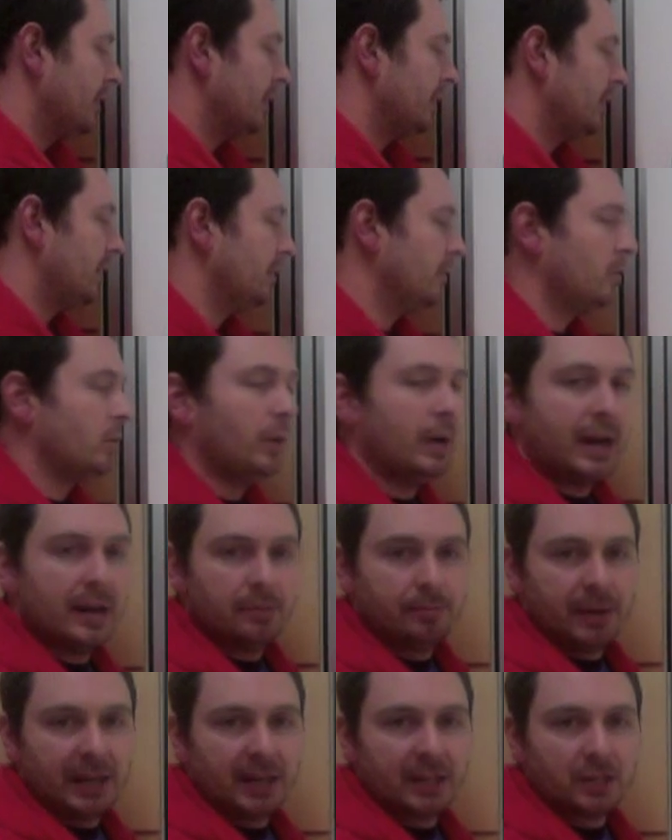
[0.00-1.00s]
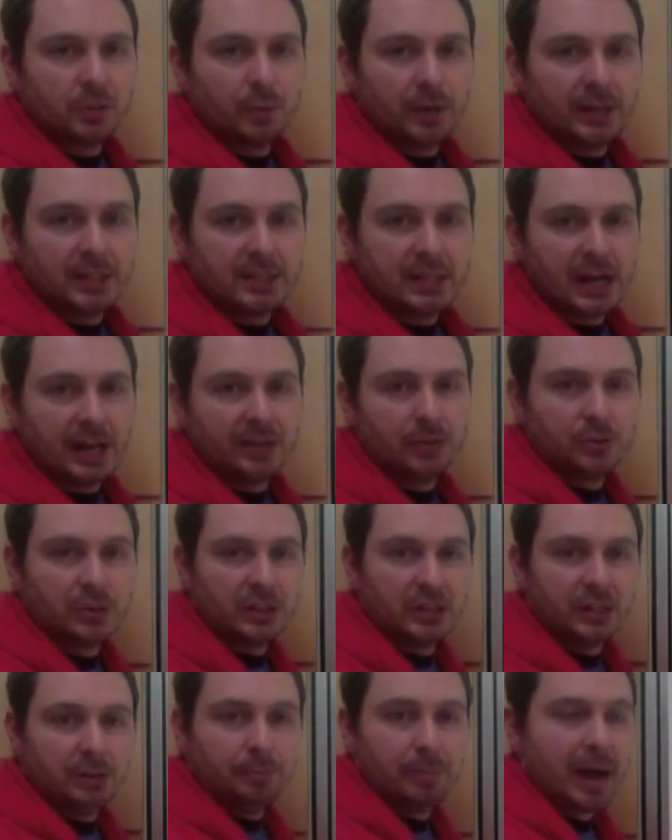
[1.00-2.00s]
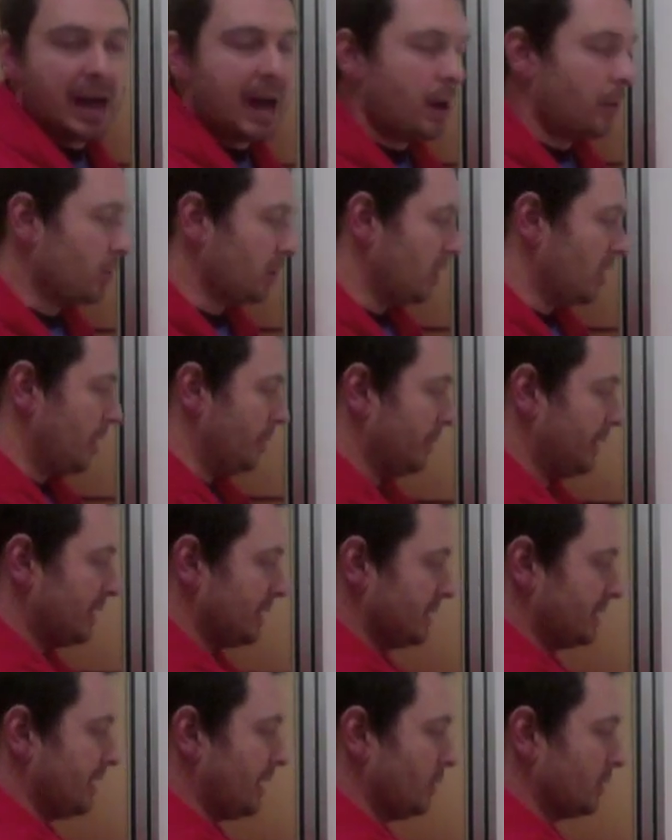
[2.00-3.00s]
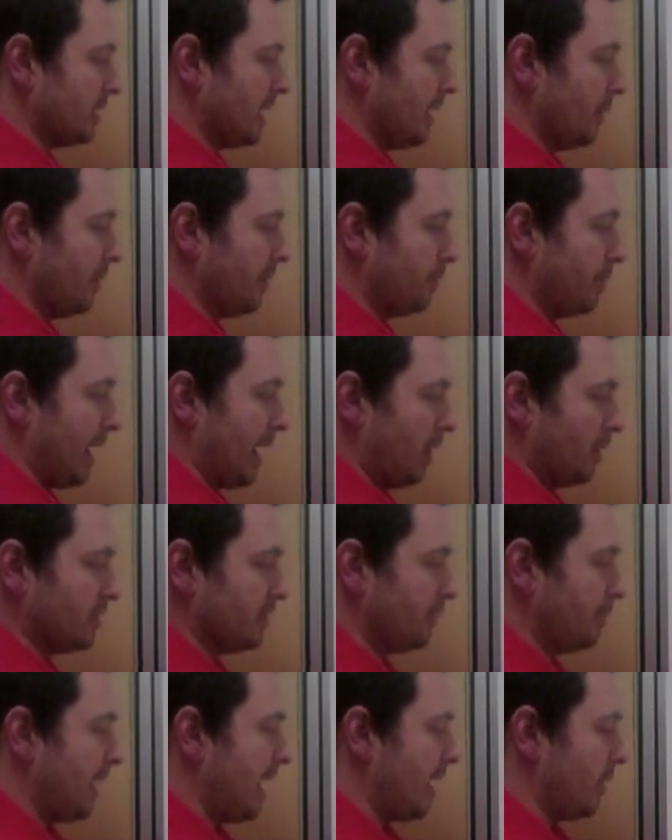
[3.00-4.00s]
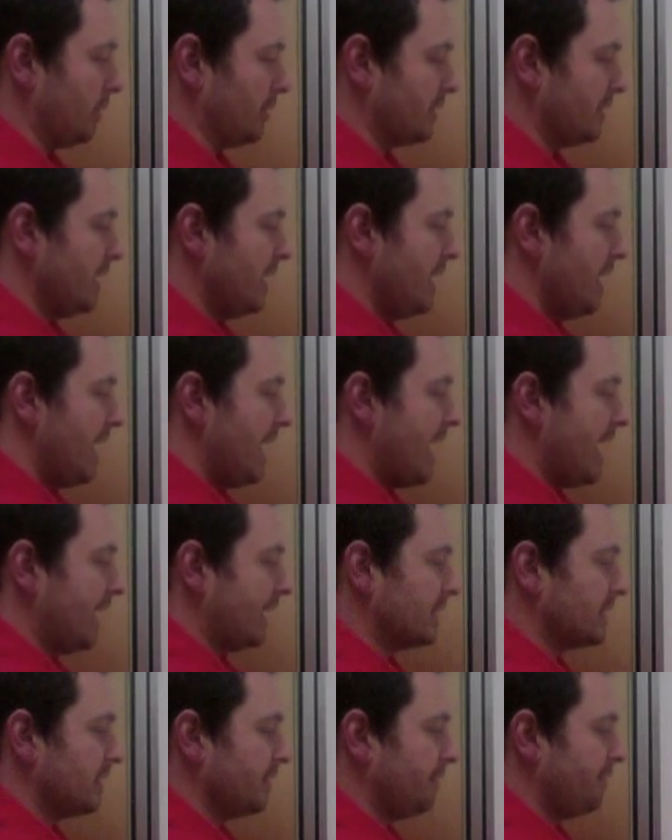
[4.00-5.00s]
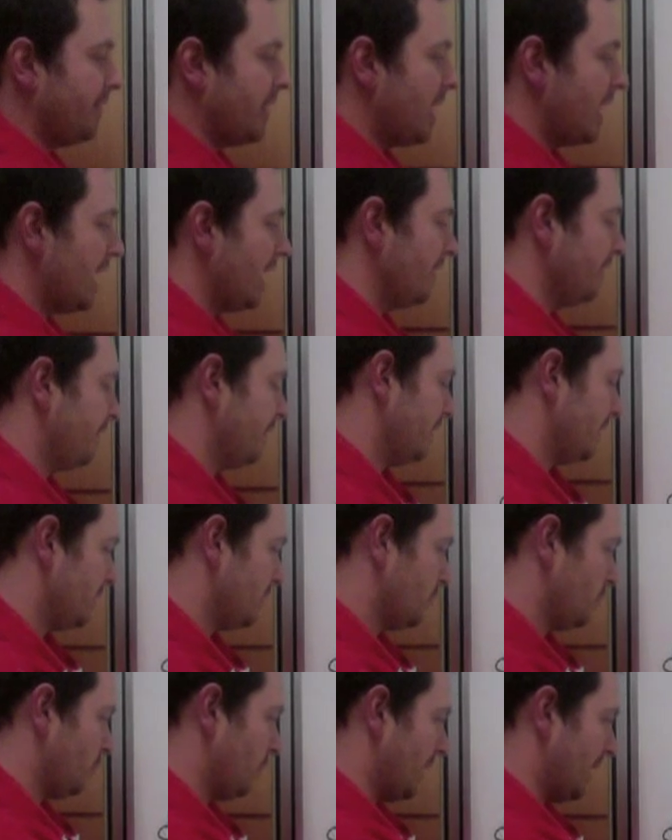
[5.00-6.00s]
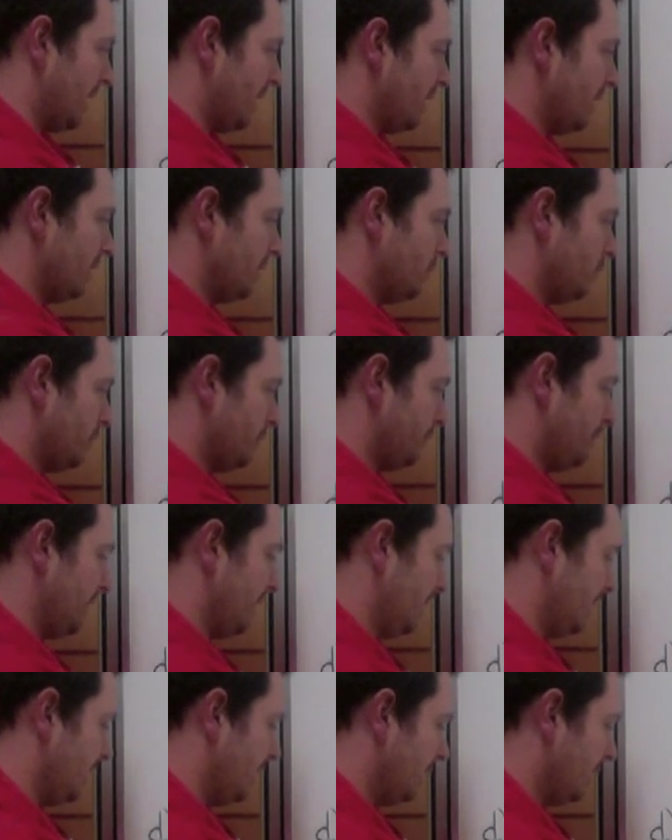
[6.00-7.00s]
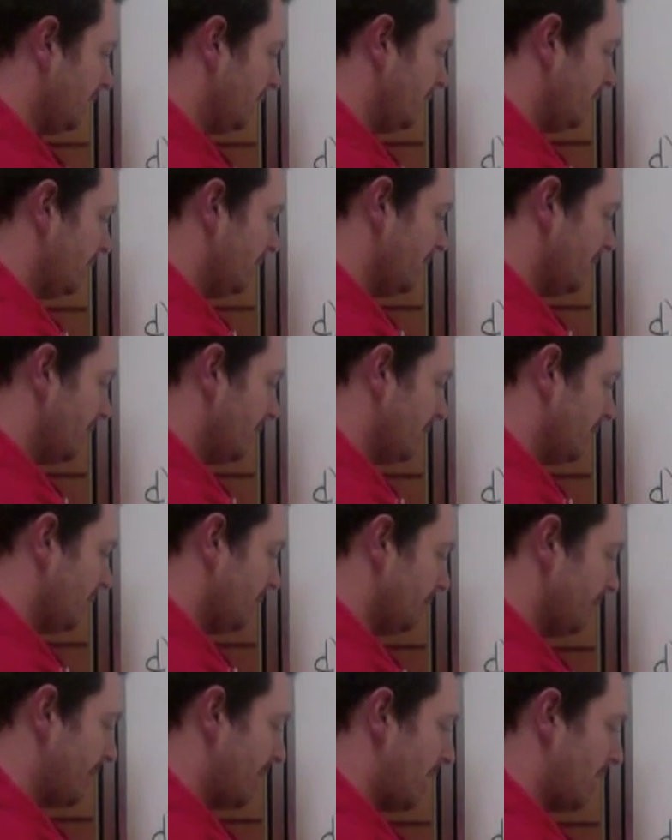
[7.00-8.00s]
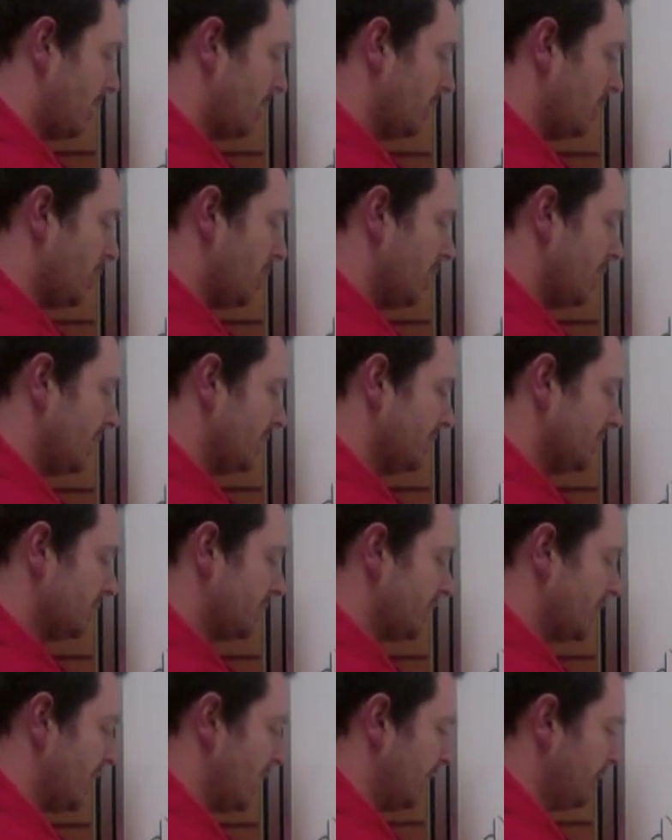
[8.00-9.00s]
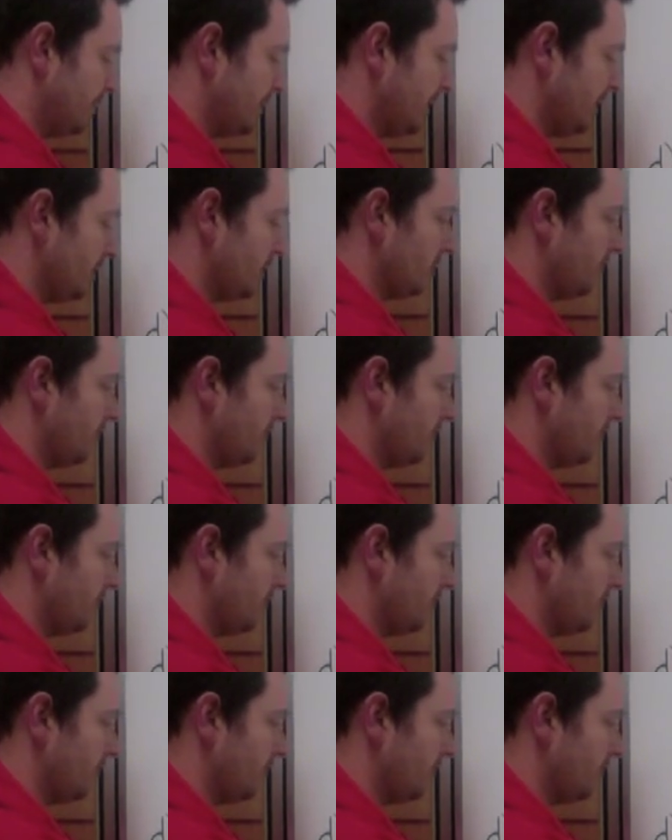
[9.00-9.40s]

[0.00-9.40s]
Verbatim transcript: can go ahead and make its way inside using the power law. Because it's outside, we have powers of powers. x5 squared would be, power law is timesing, so